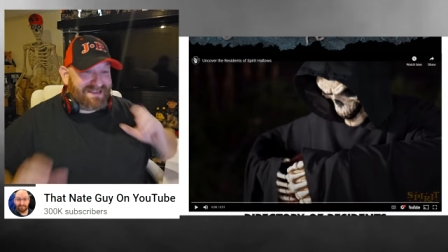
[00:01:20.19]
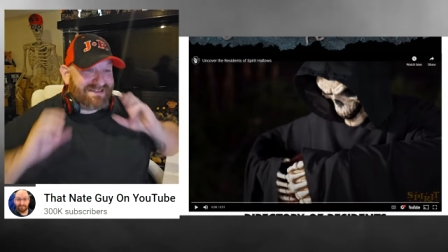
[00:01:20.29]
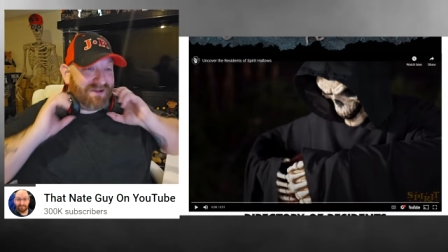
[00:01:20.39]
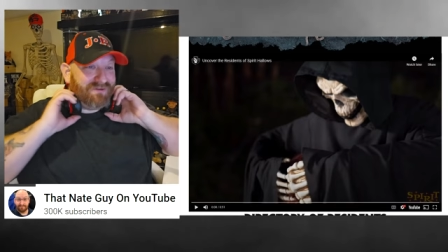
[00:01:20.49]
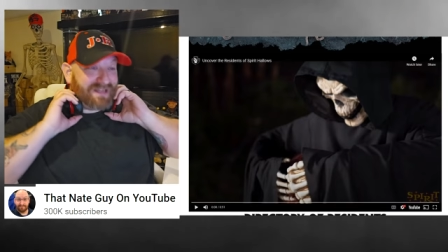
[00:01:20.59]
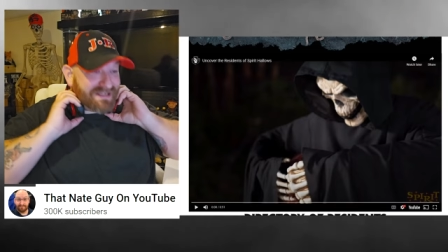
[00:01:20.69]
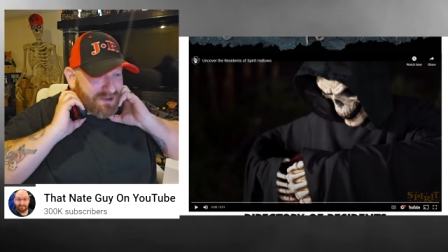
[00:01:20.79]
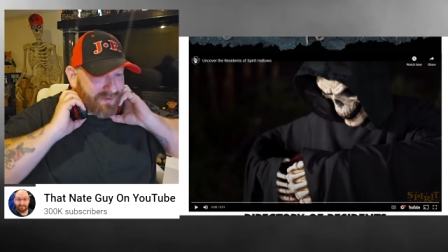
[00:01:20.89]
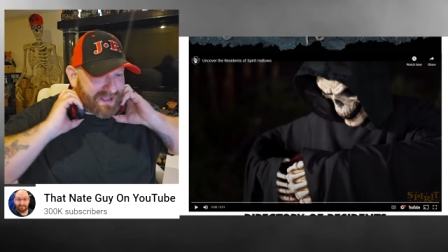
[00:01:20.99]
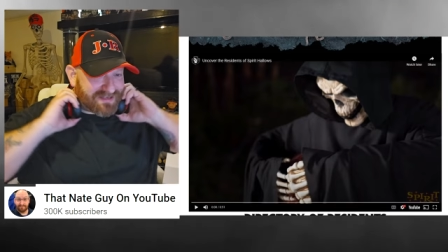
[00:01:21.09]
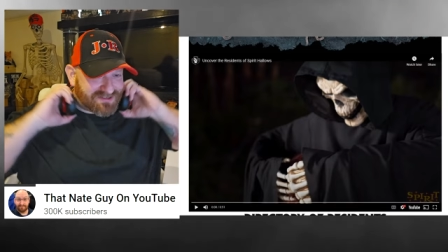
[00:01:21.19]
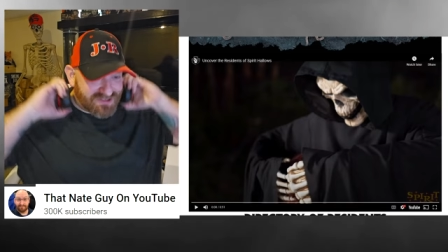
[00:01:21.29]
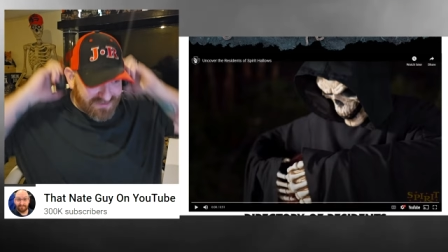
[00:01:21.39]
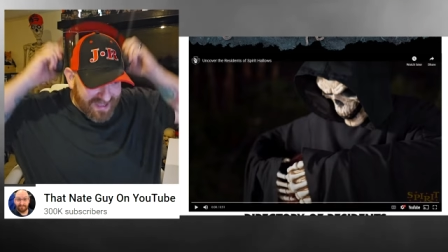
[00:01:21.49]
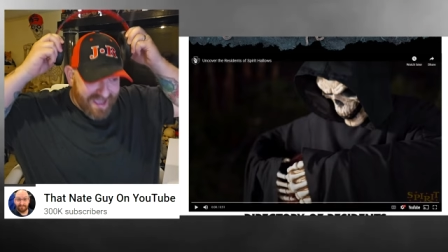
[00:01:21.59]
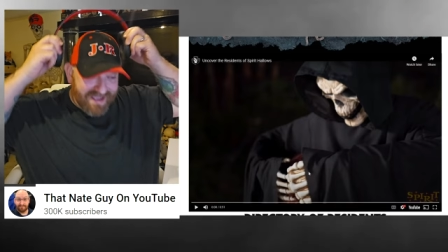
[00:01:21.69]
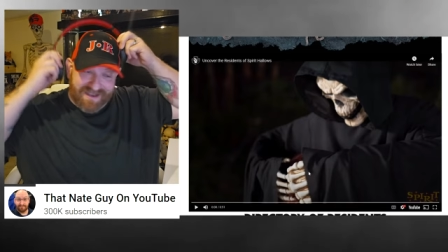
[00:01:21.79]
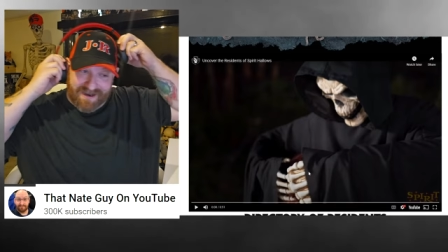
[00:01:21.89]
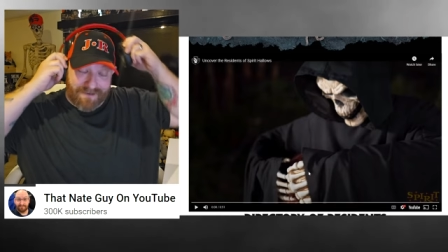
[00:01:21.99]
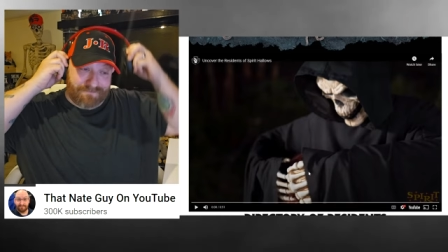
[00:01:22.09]
So let's go ahead and do that
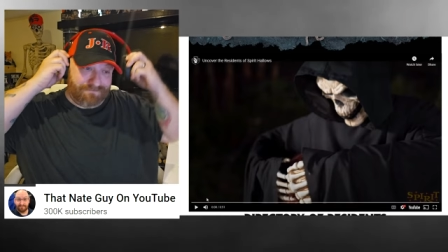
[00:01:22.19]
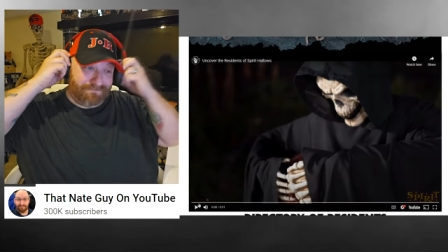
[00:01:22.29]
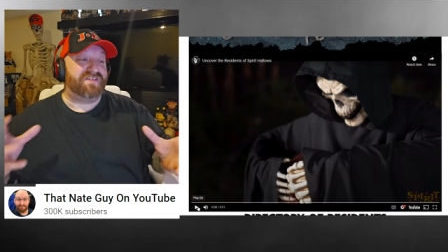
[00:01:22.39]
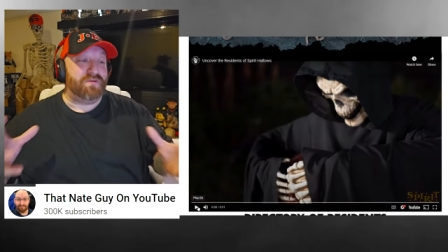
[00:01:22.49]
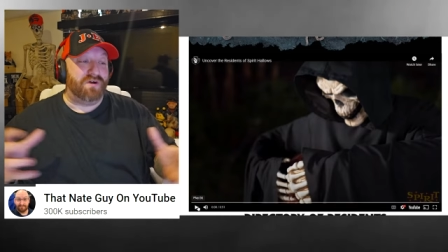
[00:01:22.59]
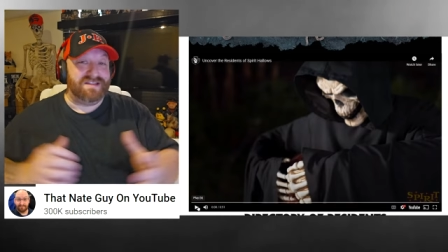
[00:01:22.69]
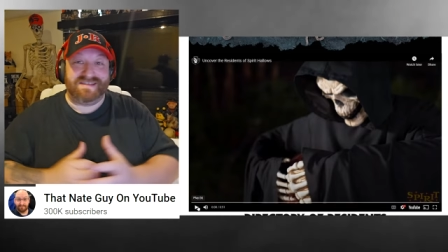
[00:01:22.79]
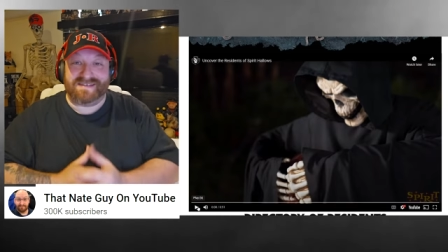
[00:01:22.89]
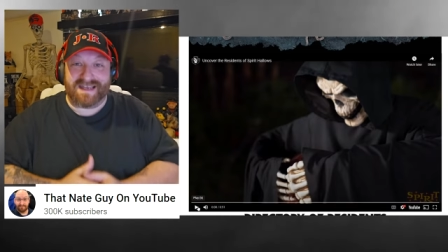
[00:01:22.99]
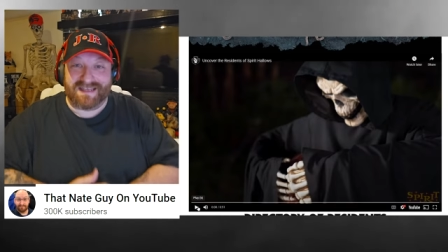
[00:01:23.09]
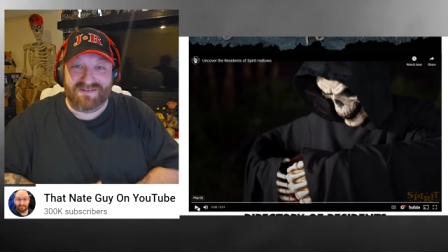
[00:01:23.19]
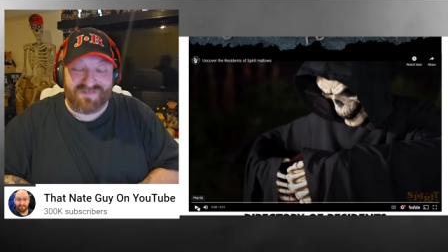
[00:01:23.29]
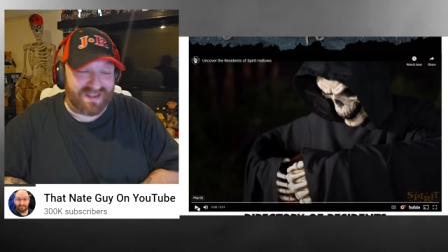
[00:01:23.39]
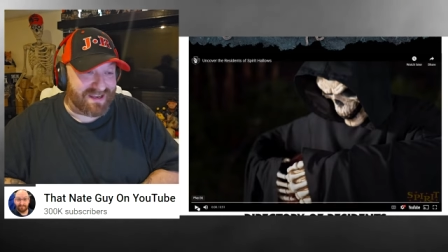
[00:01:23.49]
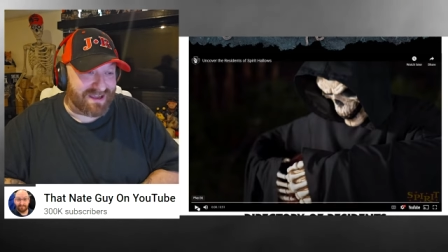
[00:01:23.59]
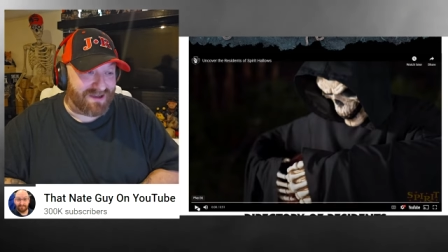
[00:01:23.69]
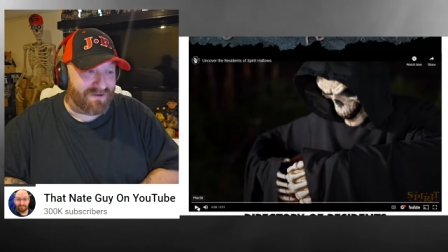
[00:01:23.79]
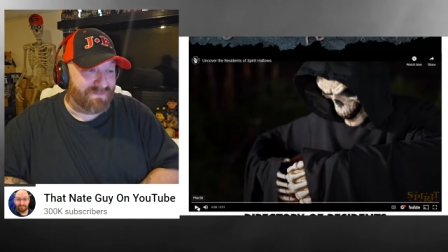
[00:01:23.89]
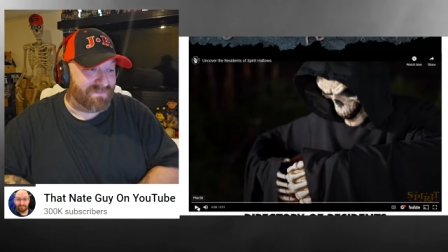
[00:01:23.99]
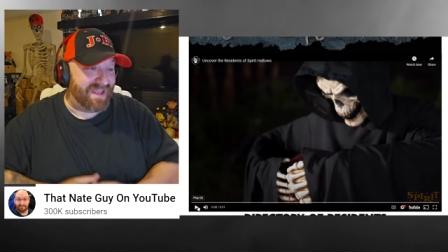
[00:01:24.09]
here. 51-second
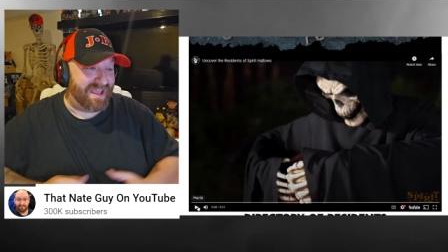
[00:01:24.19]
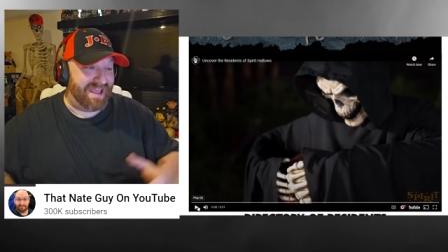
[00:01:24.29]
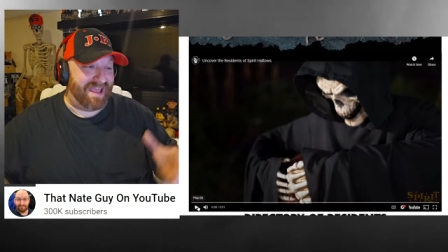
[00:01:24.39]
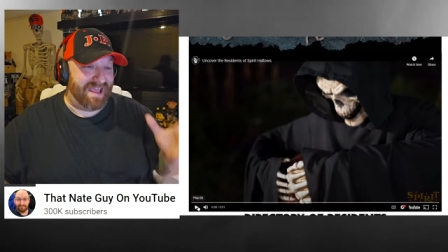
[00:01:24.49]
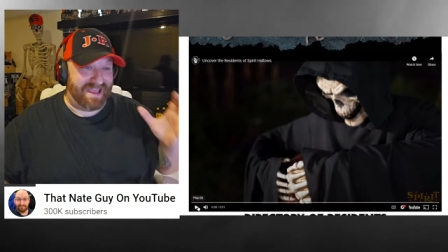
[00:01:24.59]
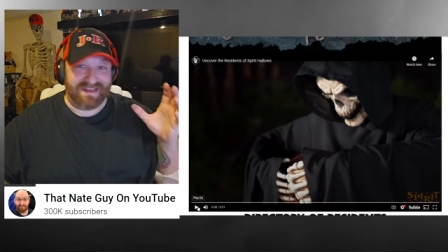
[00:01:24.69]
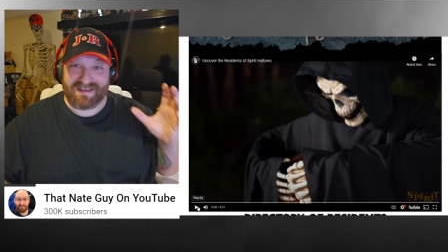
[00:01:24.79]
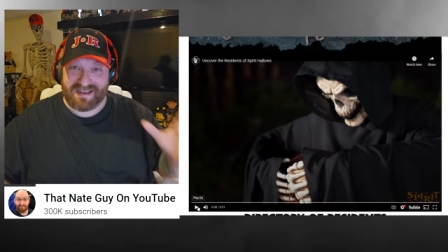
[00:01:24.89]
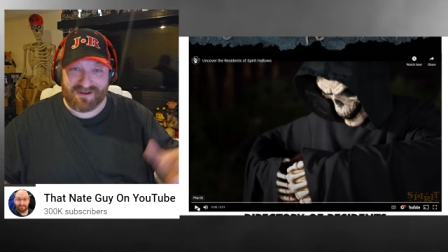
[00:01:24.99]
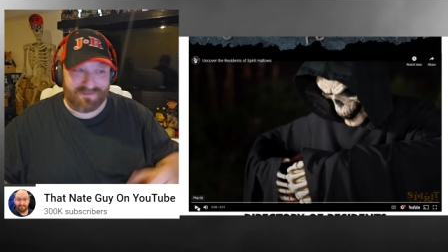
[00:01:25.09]
video, and